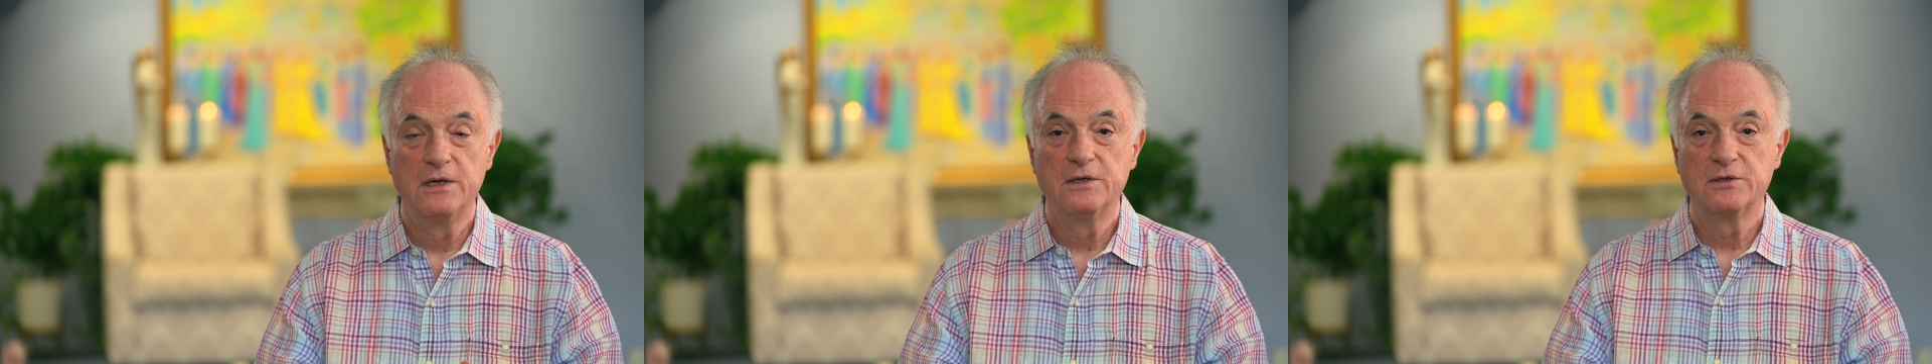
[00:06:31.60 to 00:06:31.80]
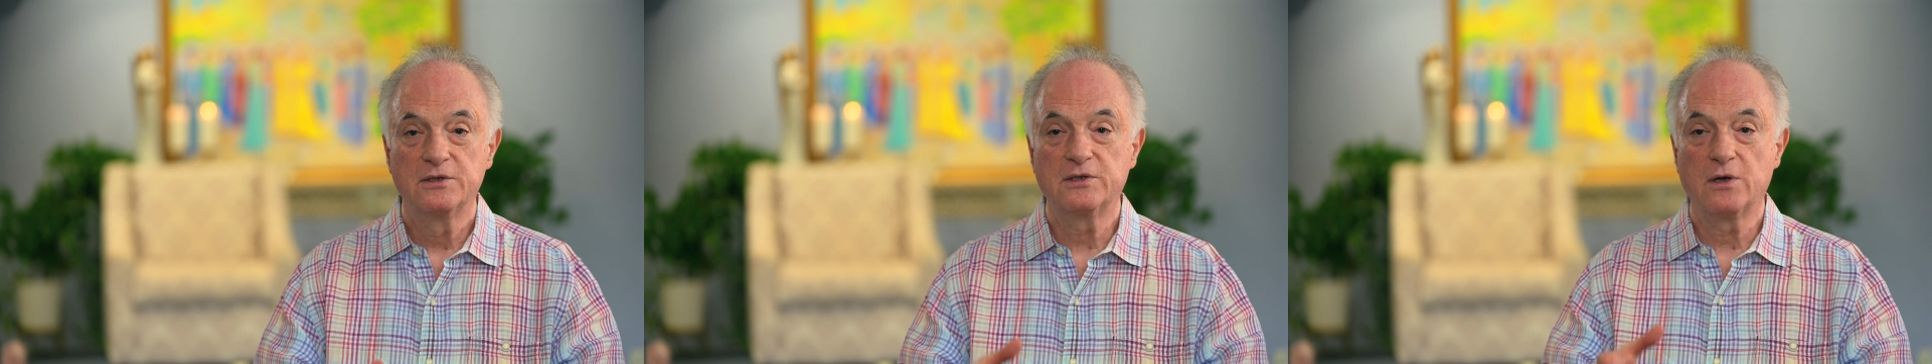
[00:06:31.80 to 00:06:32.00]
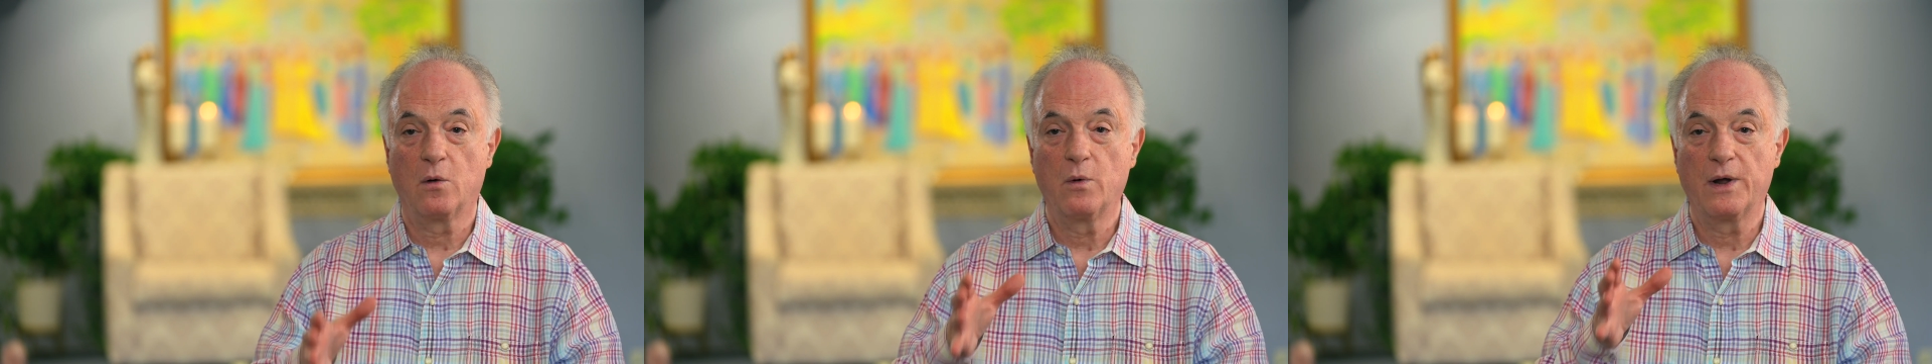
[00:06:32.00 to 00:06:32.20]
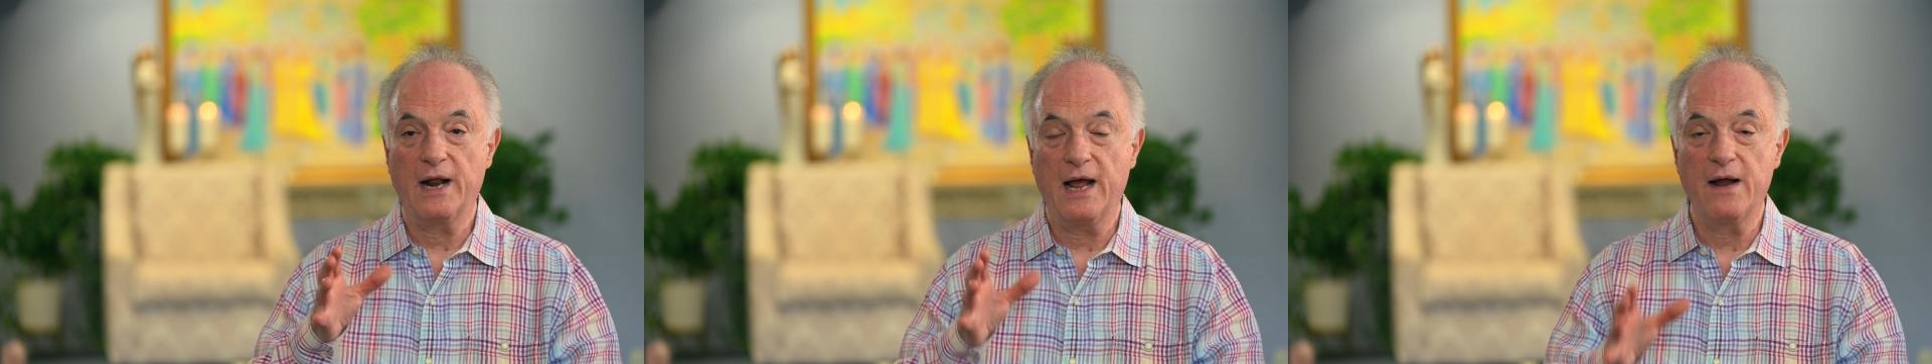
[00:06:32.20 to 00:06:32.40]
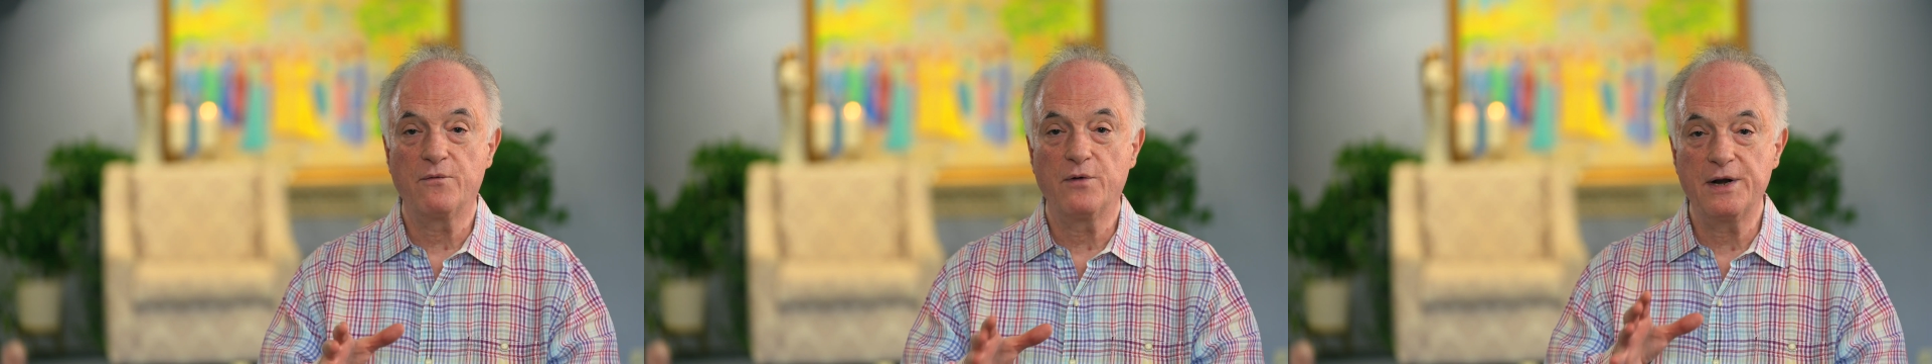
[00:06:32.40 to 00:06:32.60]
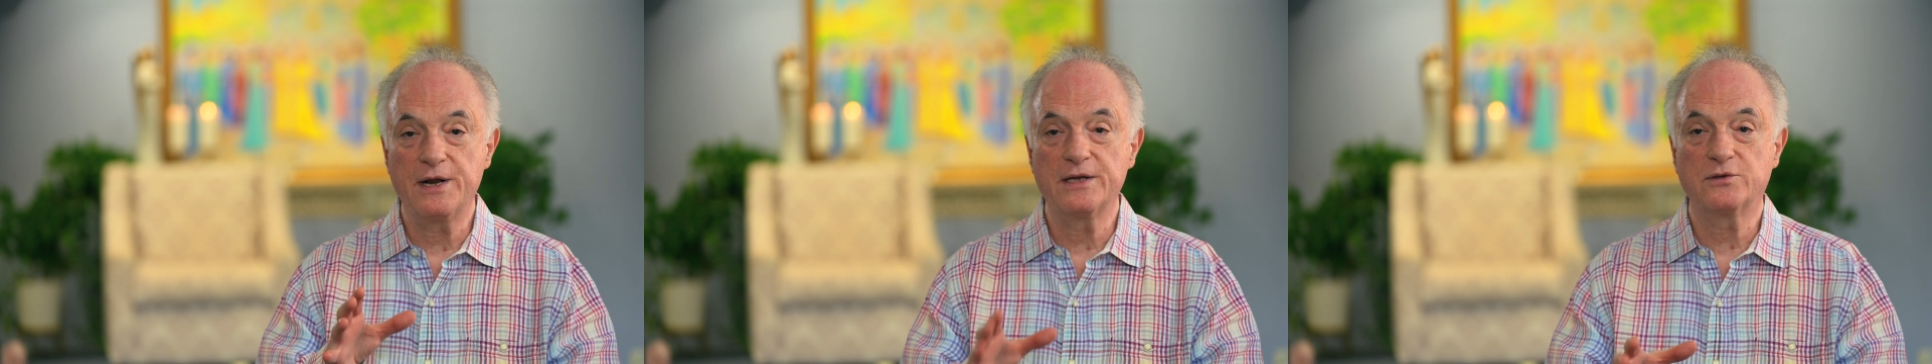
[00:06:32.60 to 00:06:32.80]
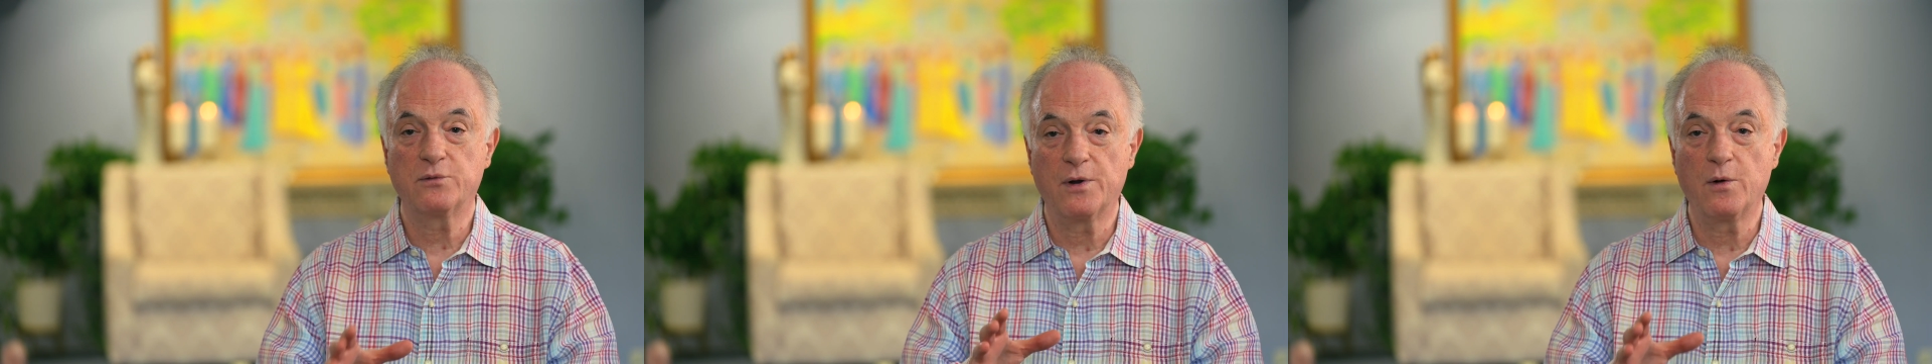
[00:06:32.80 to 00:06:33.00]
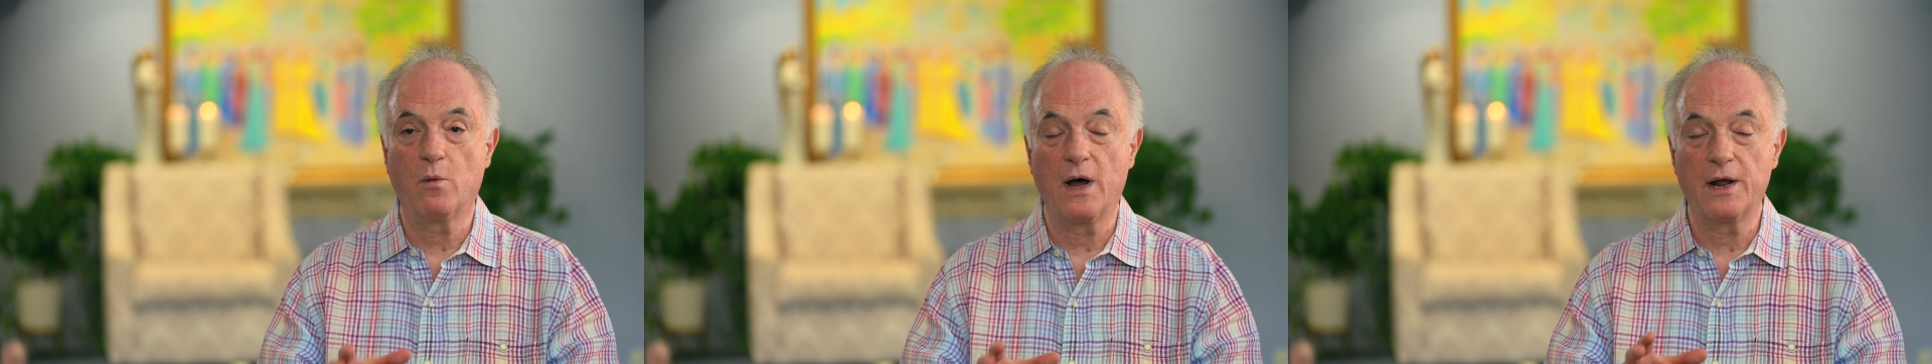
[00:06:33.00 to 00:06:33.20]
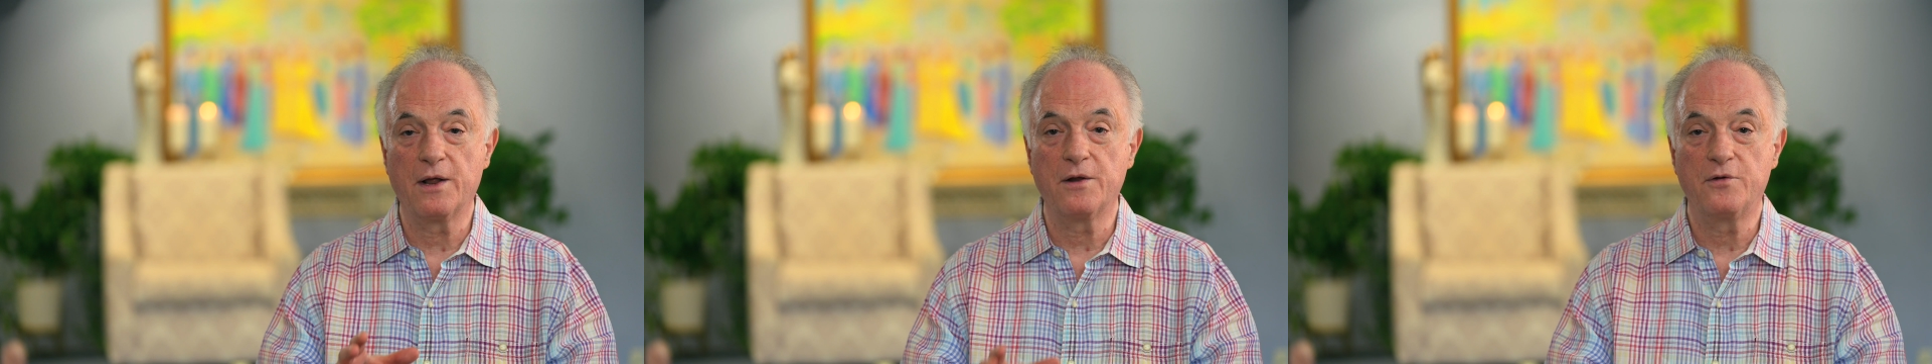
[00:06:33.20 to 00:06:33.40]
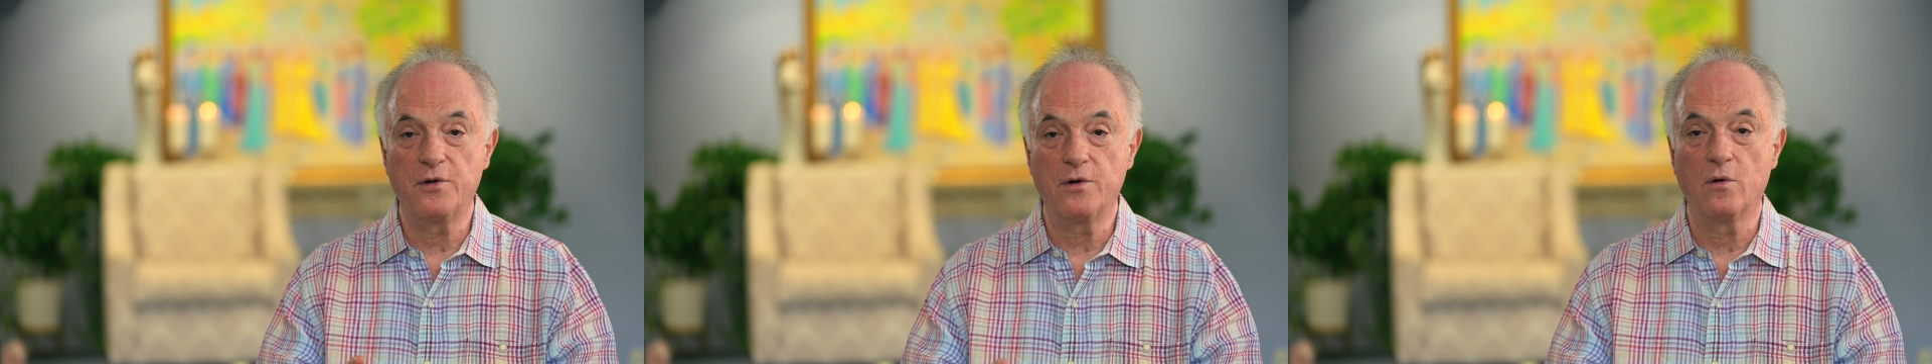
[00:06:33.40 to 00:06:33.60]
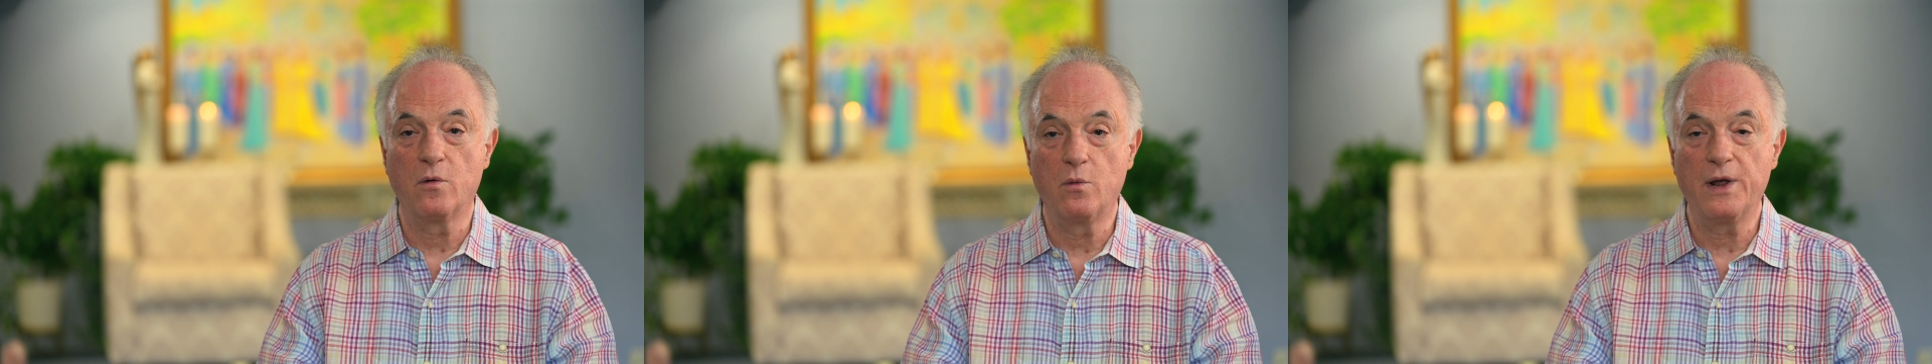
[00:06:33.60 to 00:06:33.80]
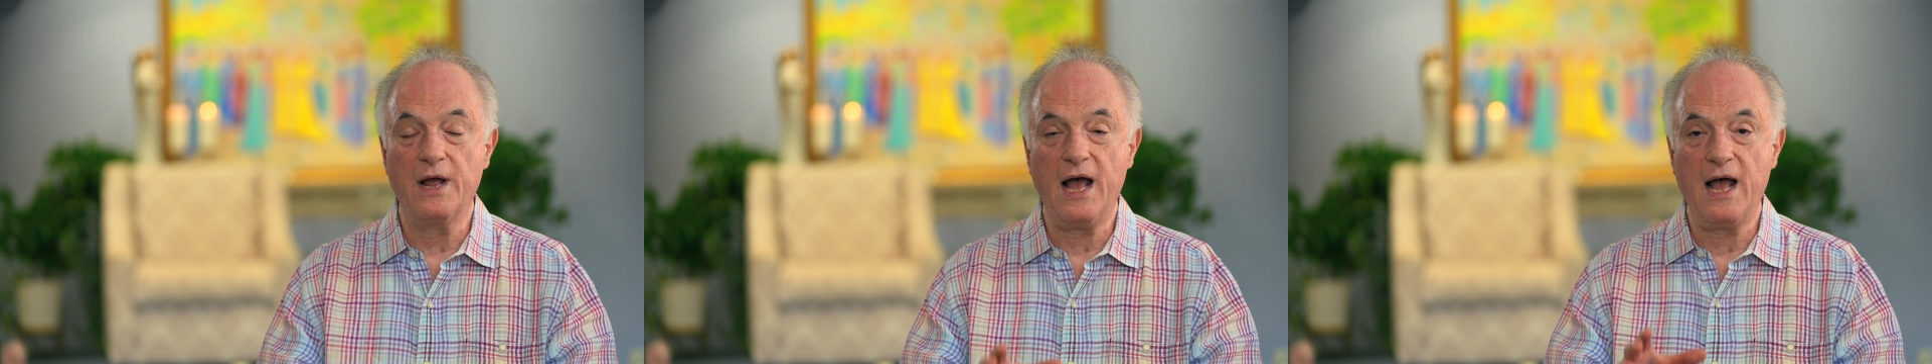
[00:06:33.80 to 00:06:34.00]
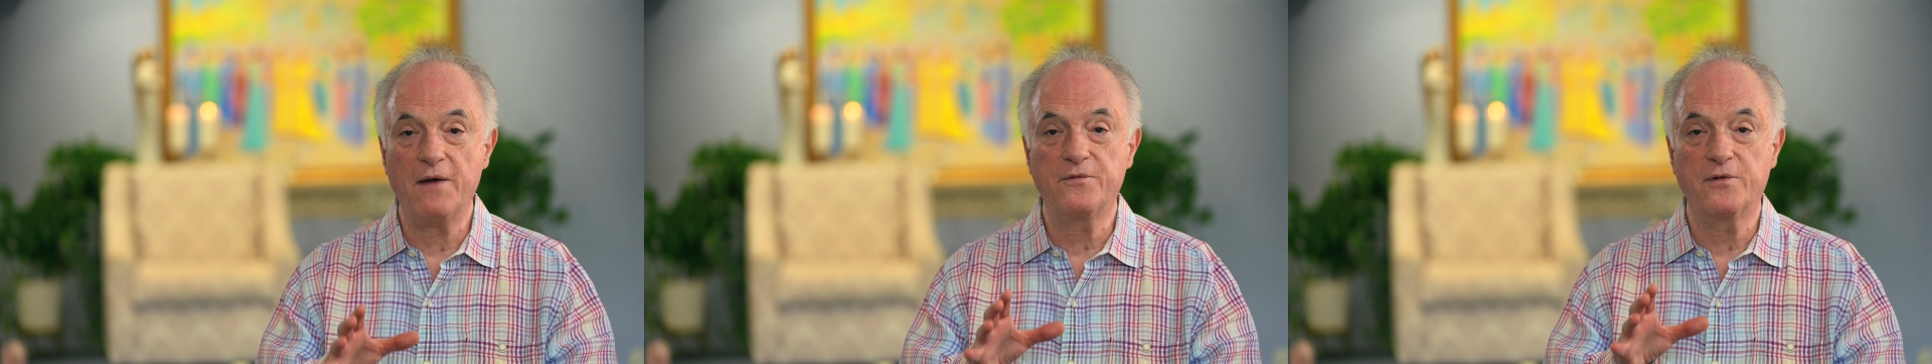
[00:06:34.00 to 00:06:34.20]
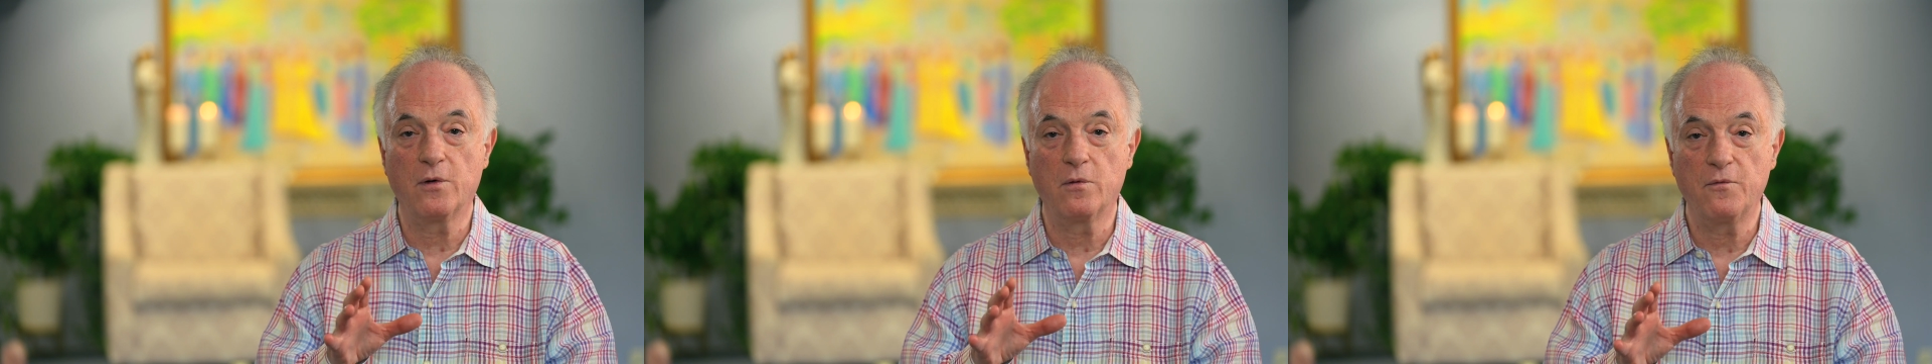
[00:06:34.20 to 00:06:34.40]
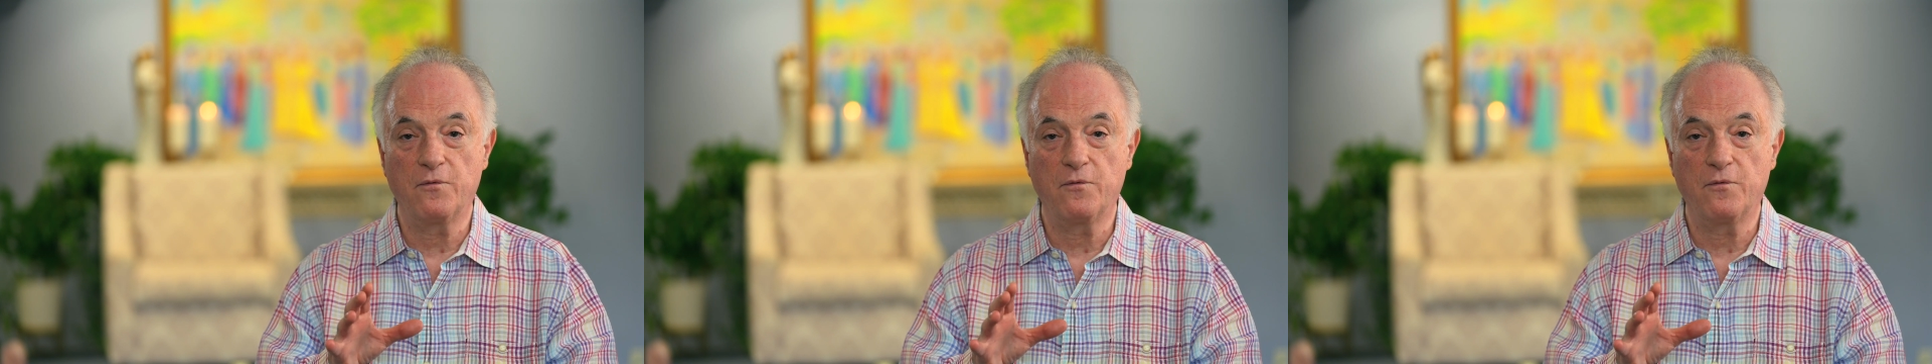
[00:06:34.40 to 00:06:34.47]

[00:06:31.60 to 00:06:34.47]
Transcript: So whatever it is we want to do, we have to